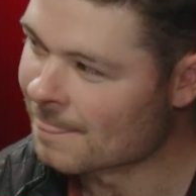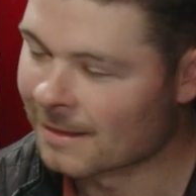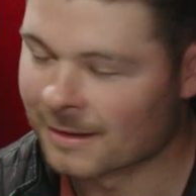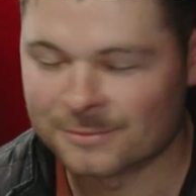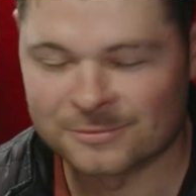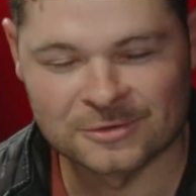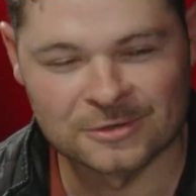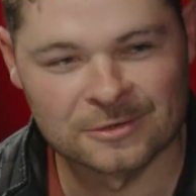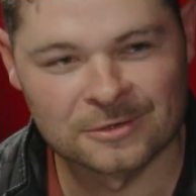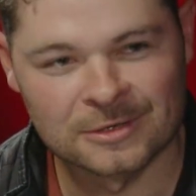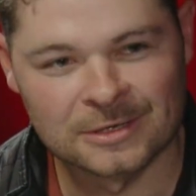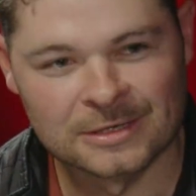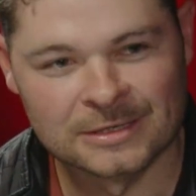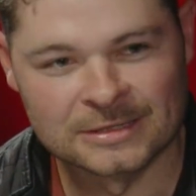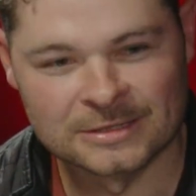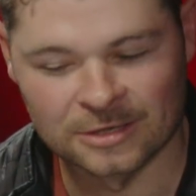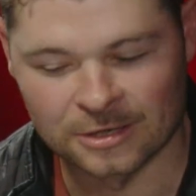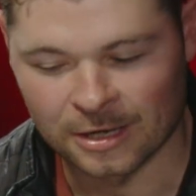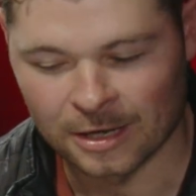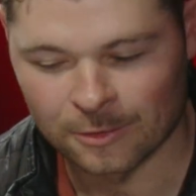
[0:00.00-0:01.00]
Absolutely.
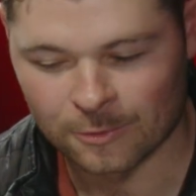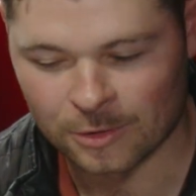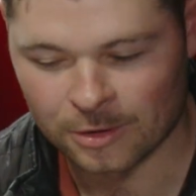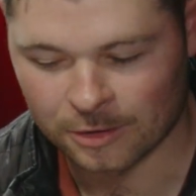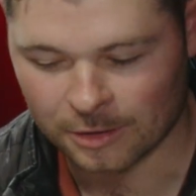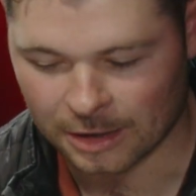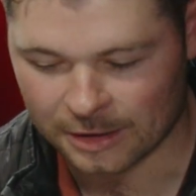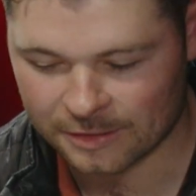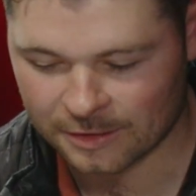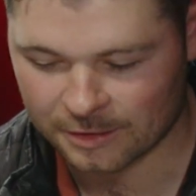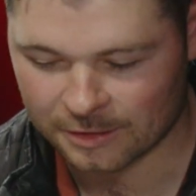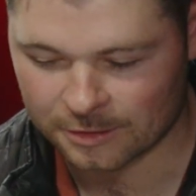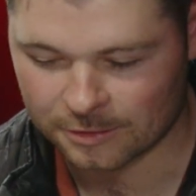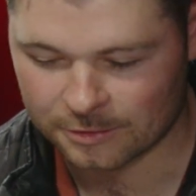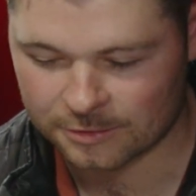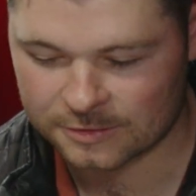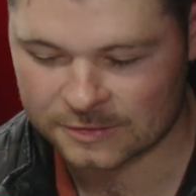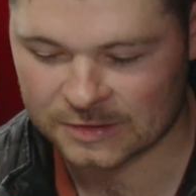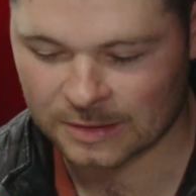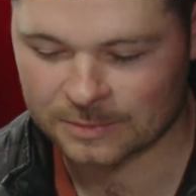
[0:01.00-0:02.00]
So yeah, I think
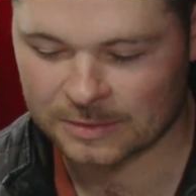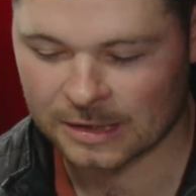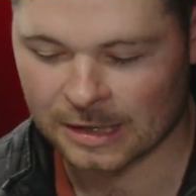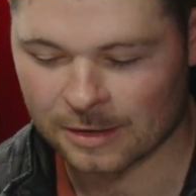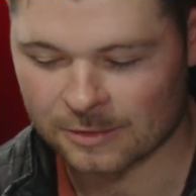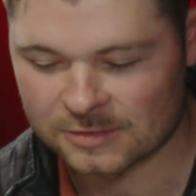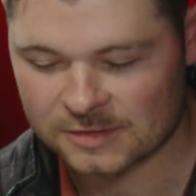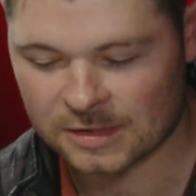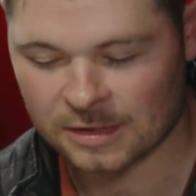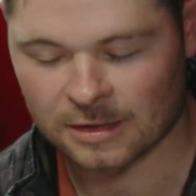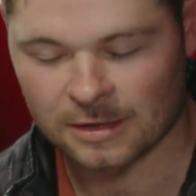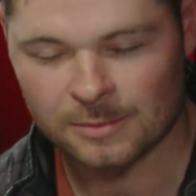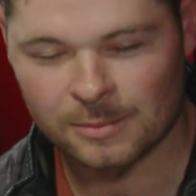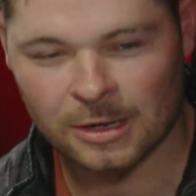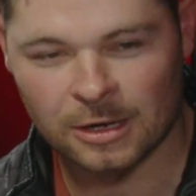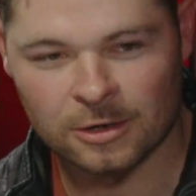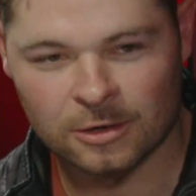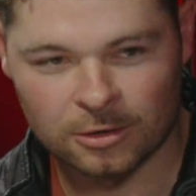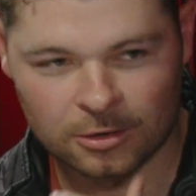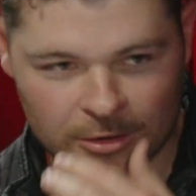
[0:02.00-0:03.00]
something I was thinking about
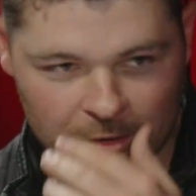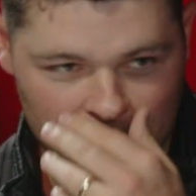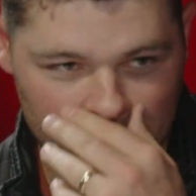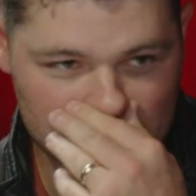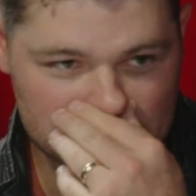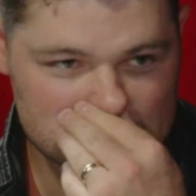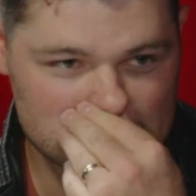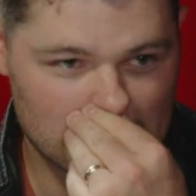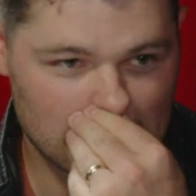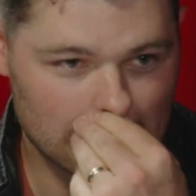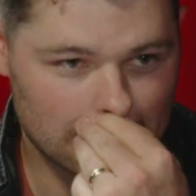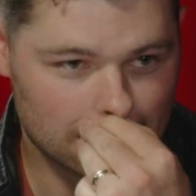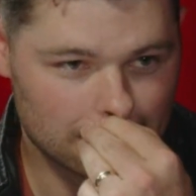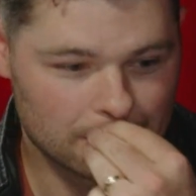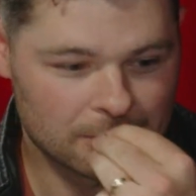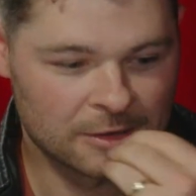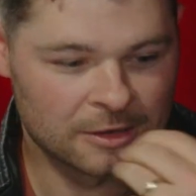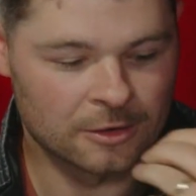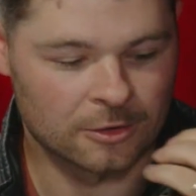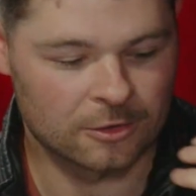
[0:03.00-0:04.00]
earlier was that,
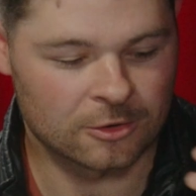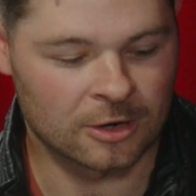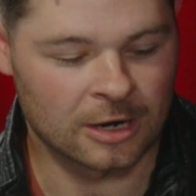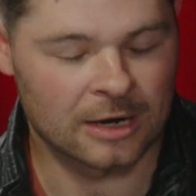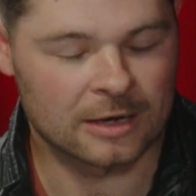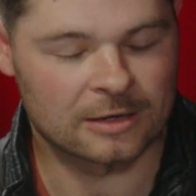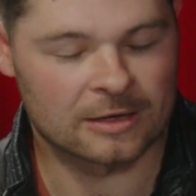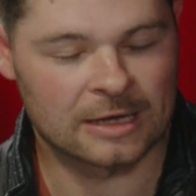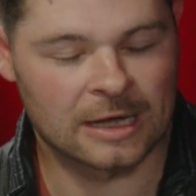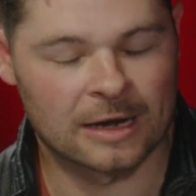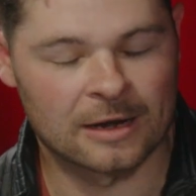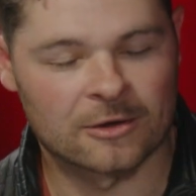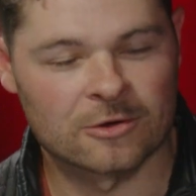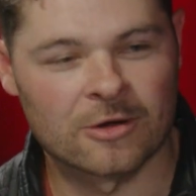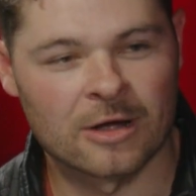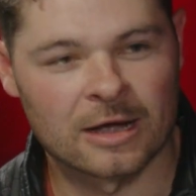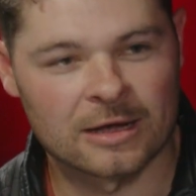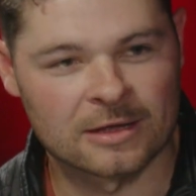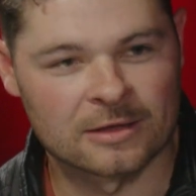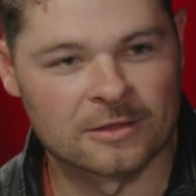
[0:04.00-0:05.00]

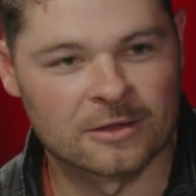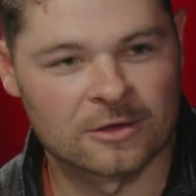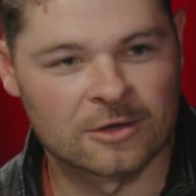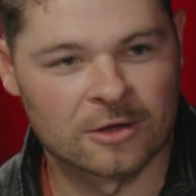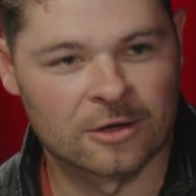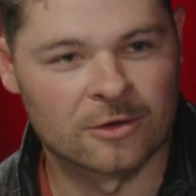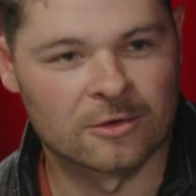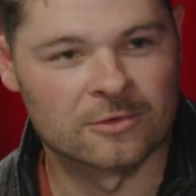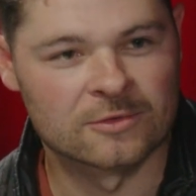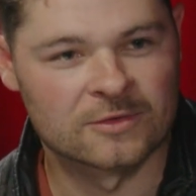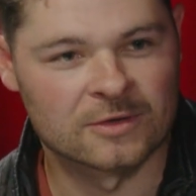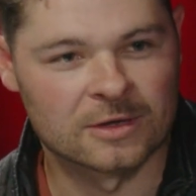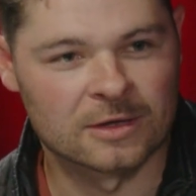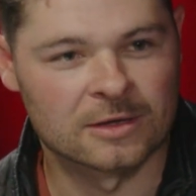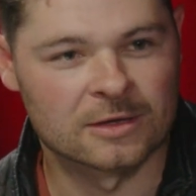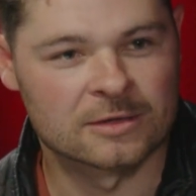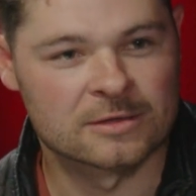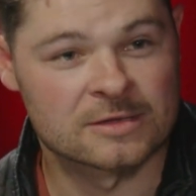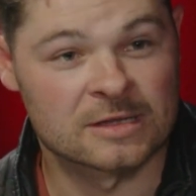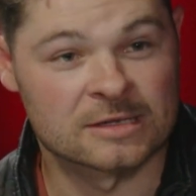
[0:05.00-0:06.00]
cracking the code
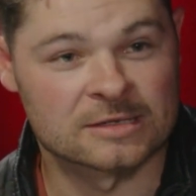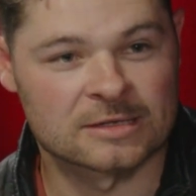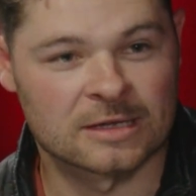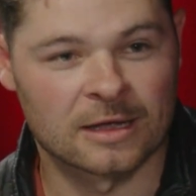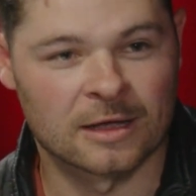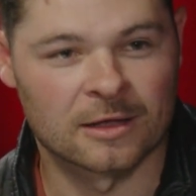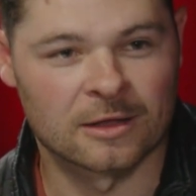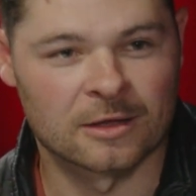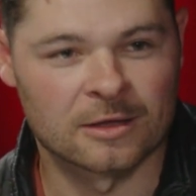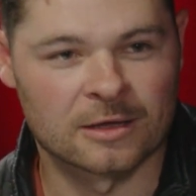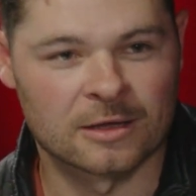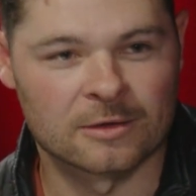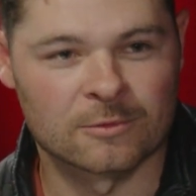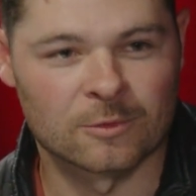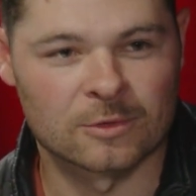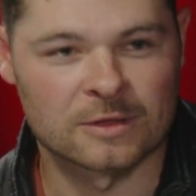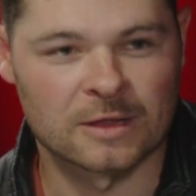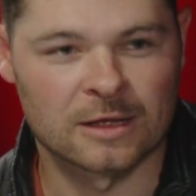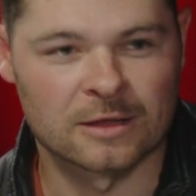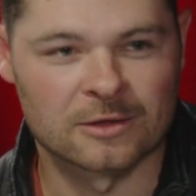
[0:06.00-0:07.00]
to scaling and
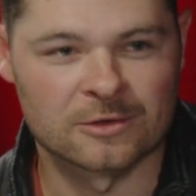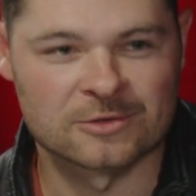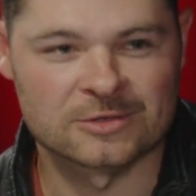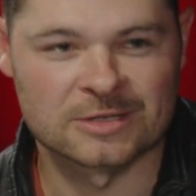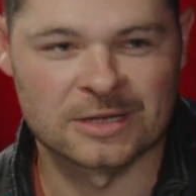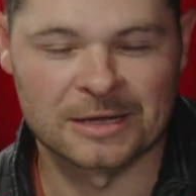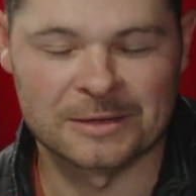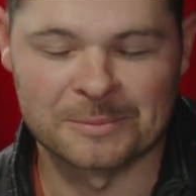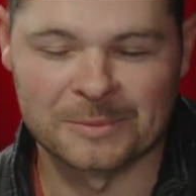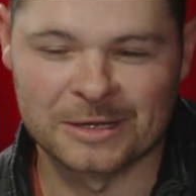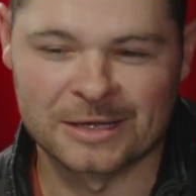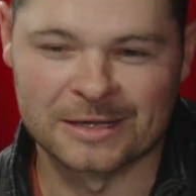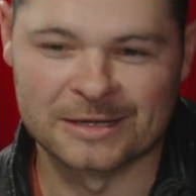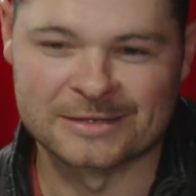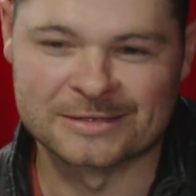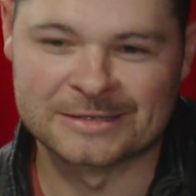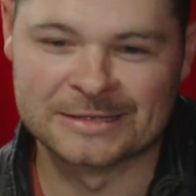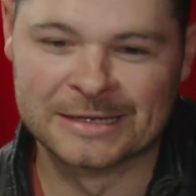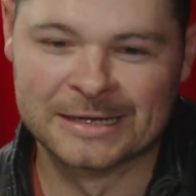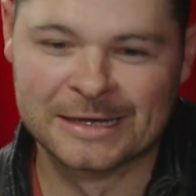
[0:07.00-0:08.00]
what that looks like,
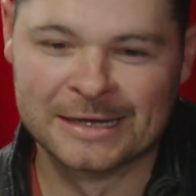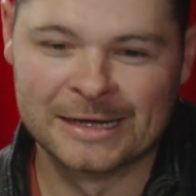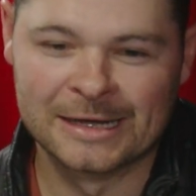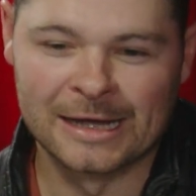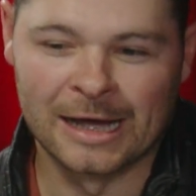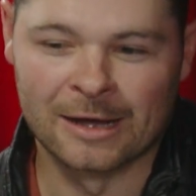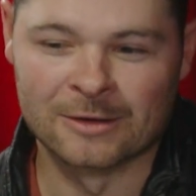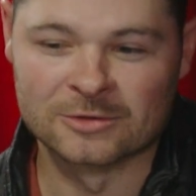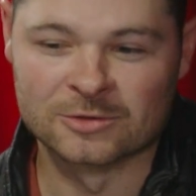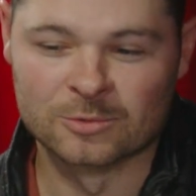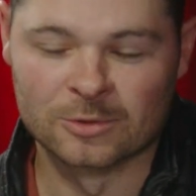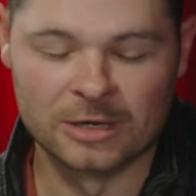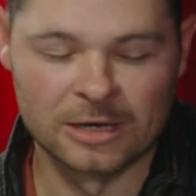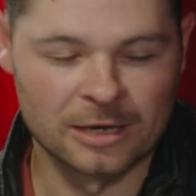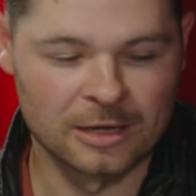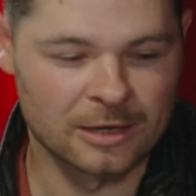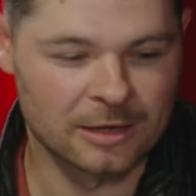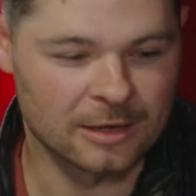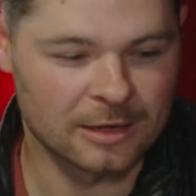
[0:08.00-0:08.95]
because I was reading